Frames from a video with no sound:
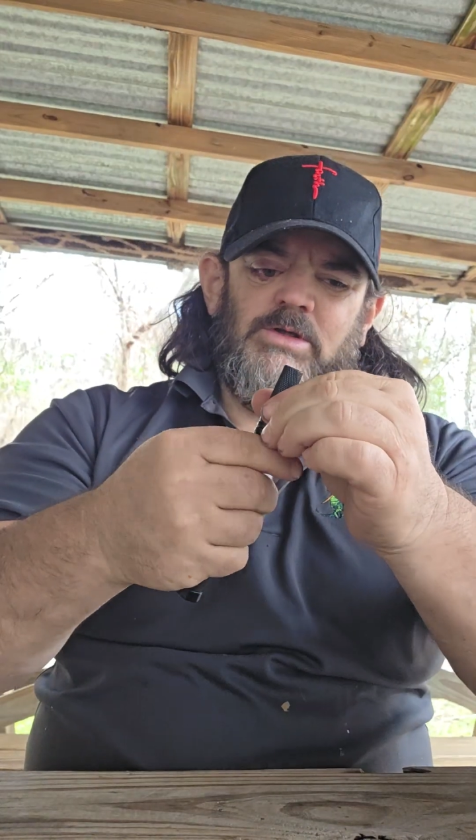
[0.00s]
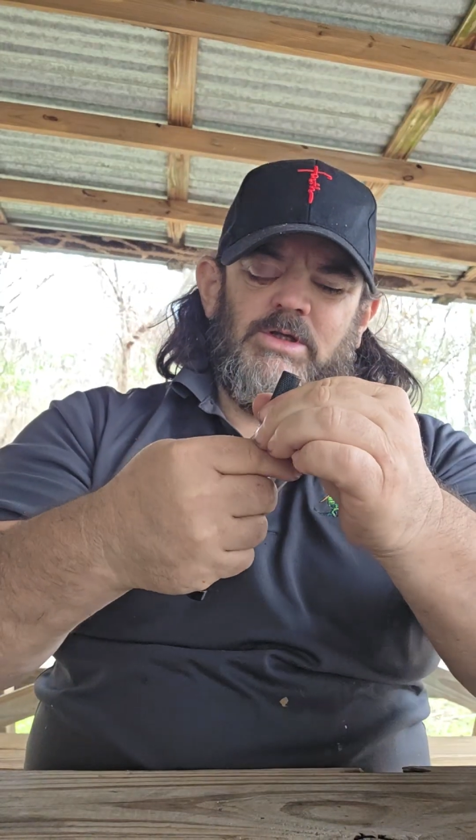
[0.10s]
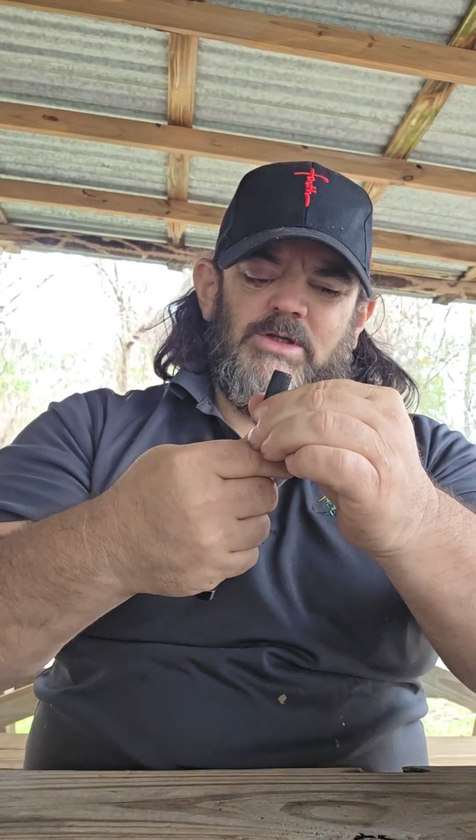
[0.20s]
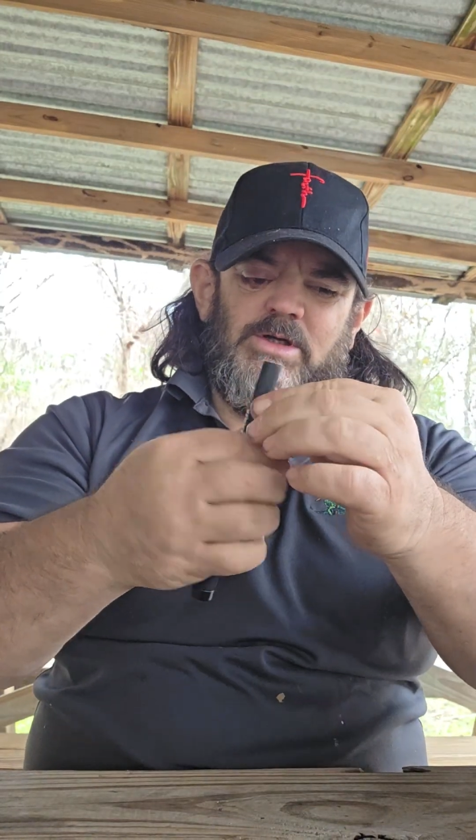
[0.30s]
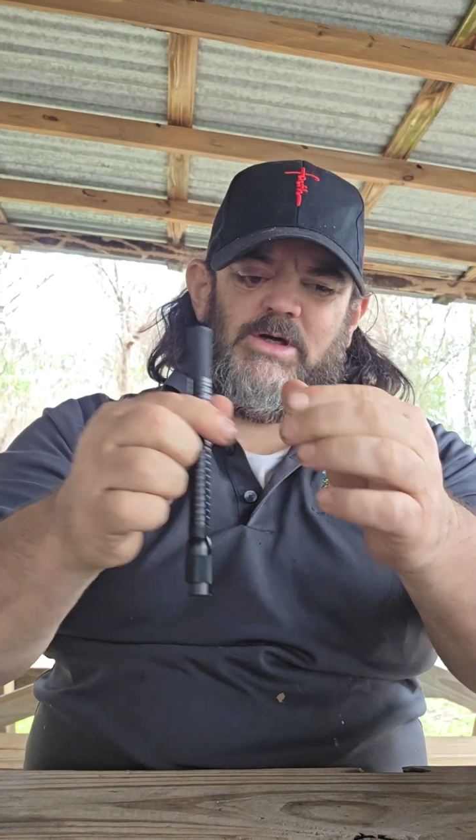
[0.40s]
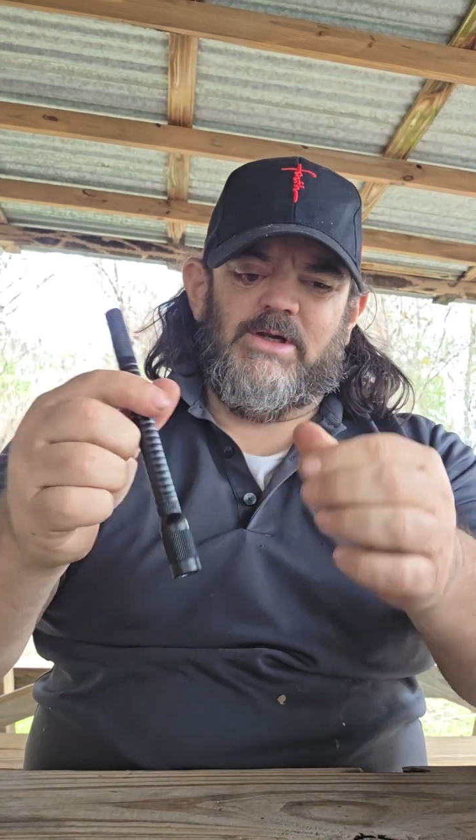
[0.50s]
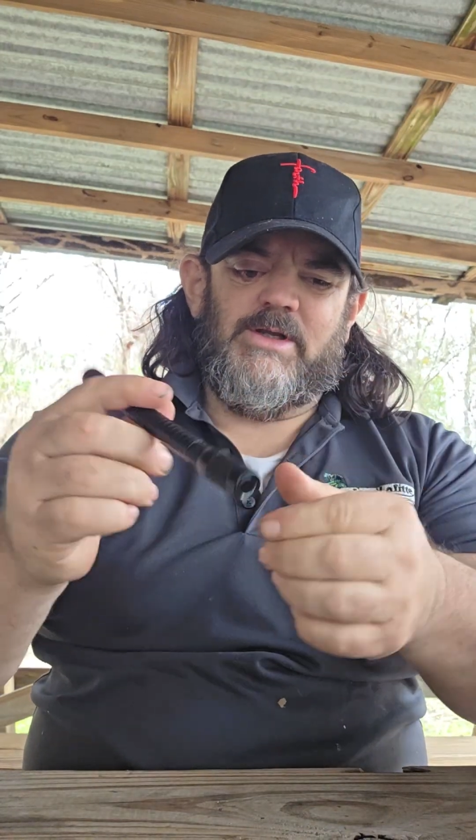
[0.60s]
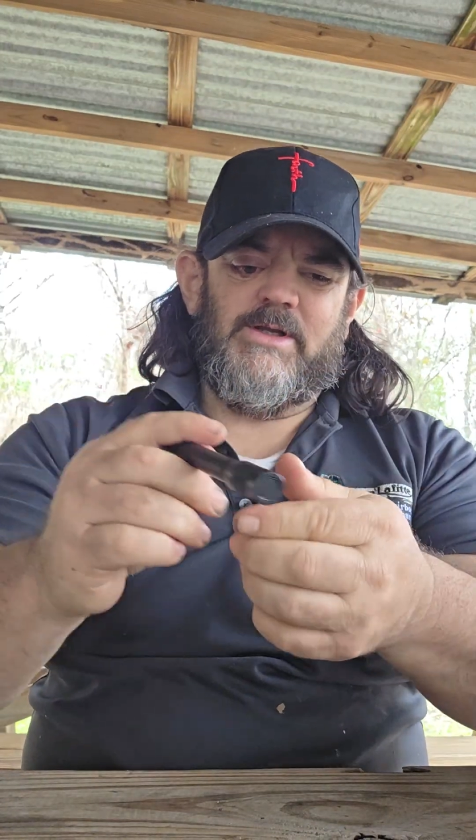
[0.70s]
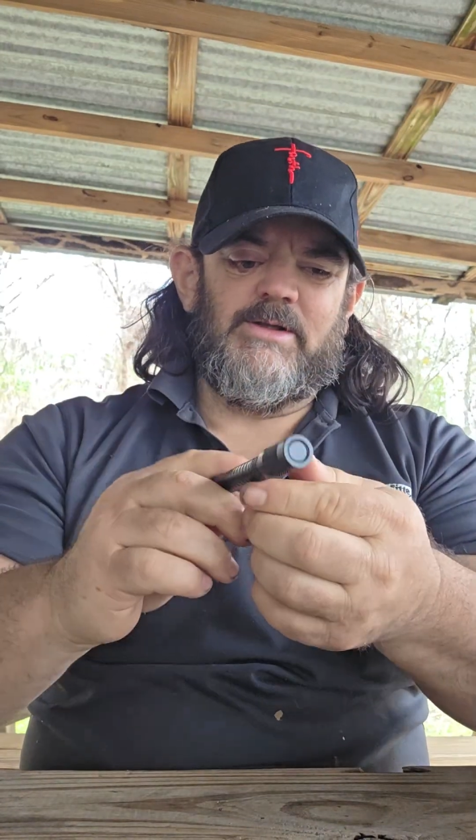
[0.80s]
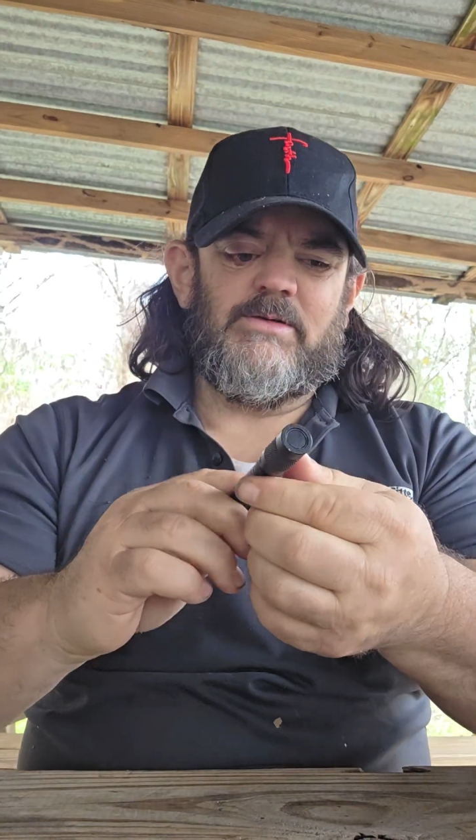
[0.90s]
And the other
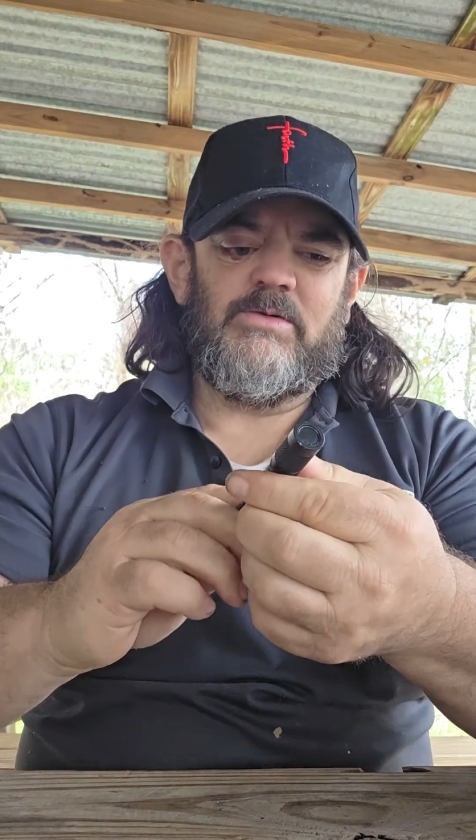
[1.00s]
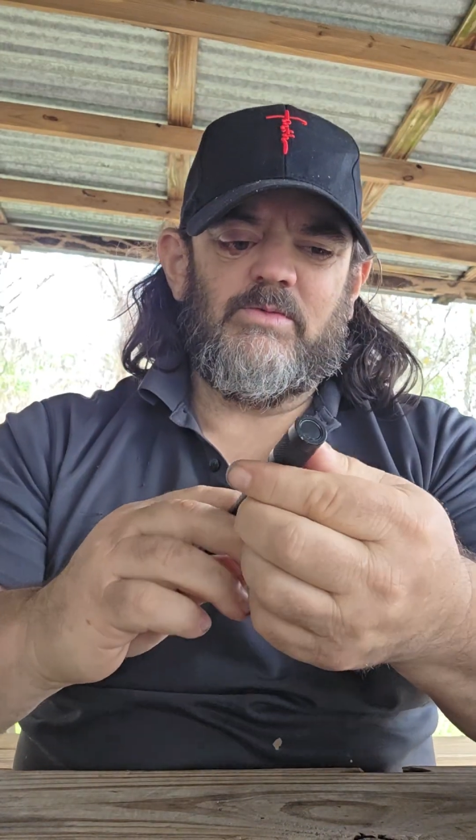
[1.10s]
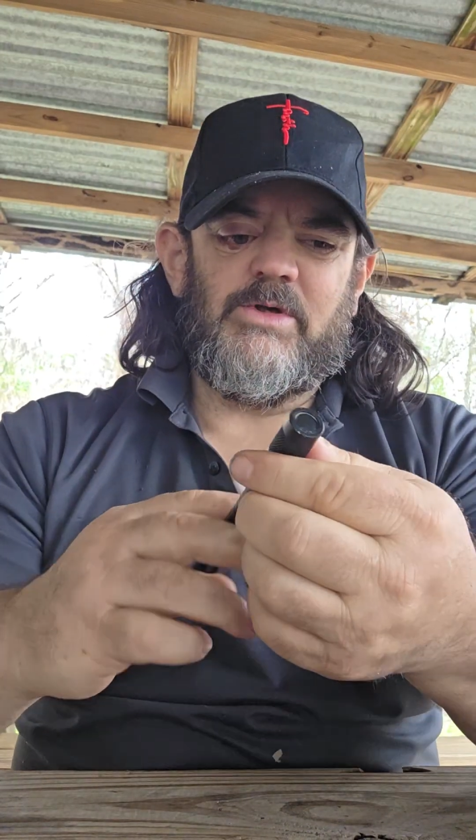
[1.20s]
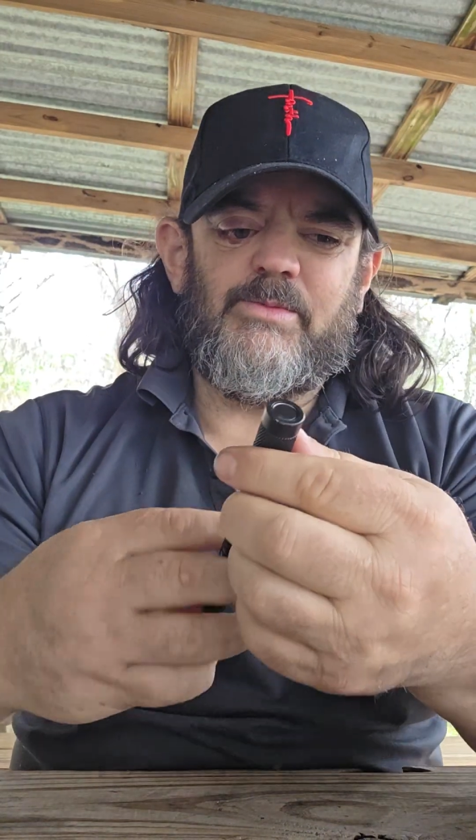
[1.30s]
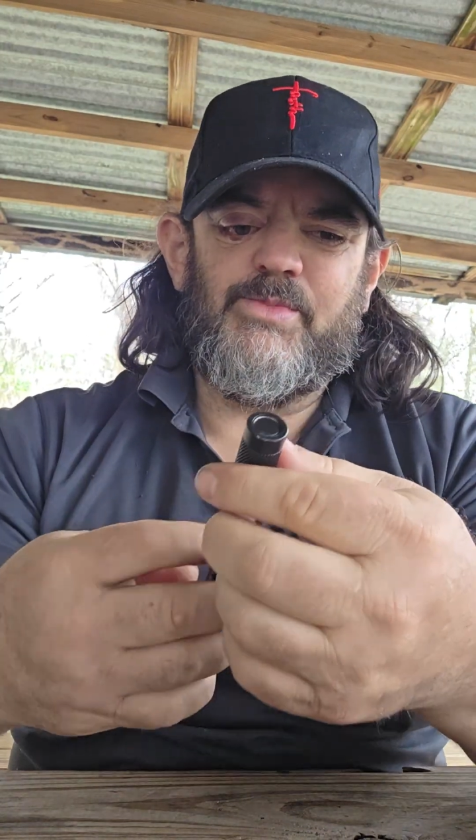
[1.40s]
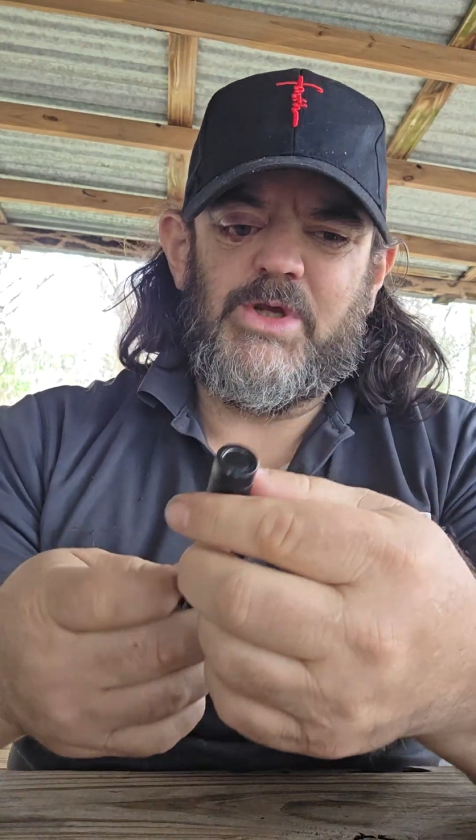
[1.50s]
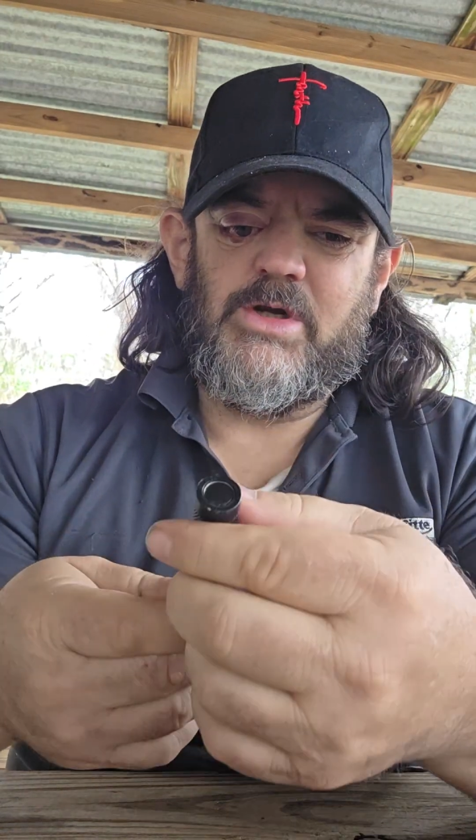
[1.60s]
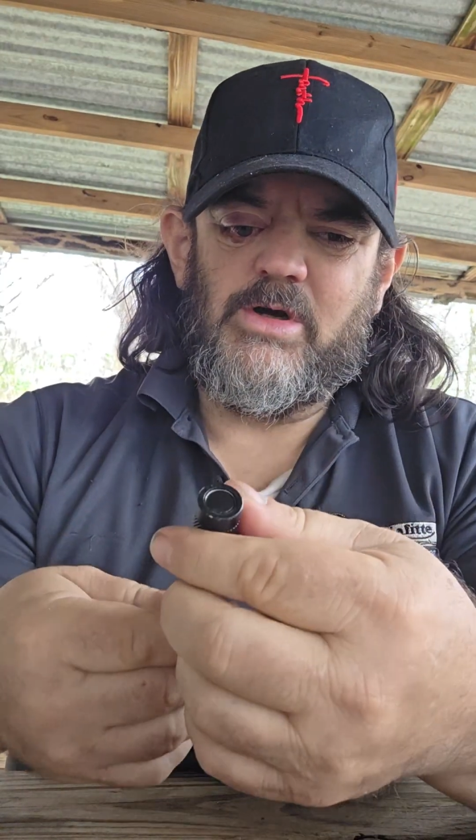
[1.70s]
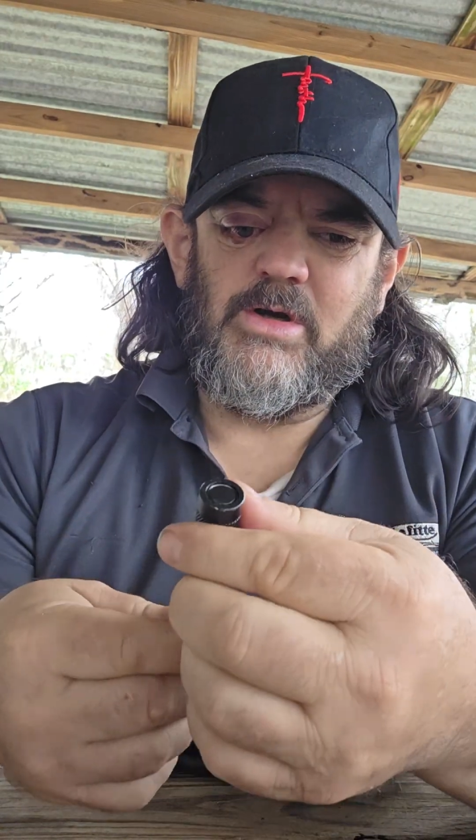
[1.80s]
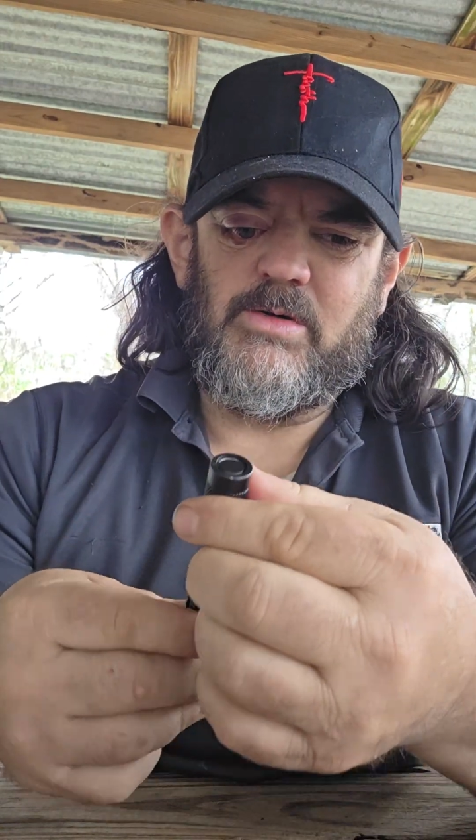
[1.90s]
end, where the big
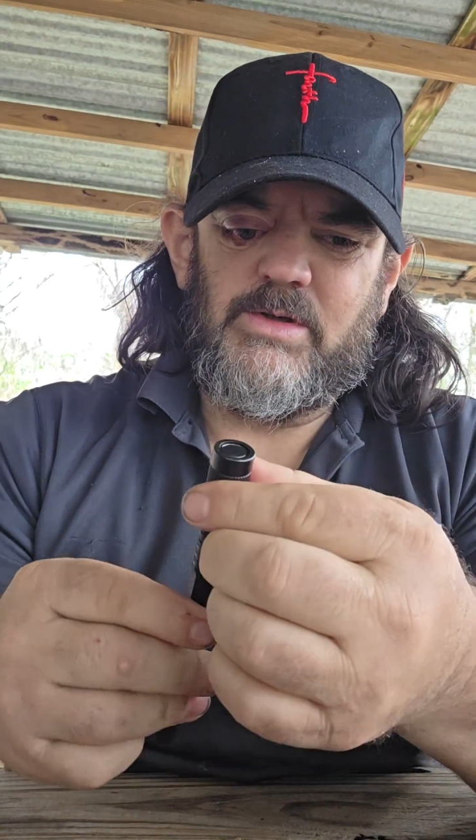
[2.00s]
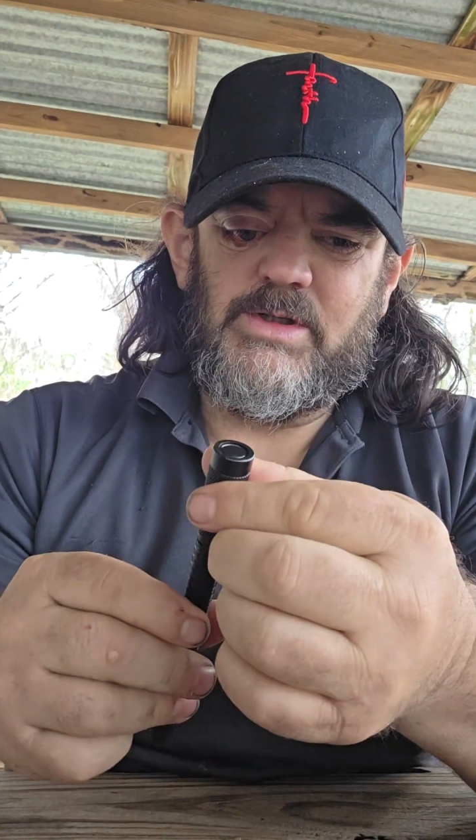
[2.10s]
cutter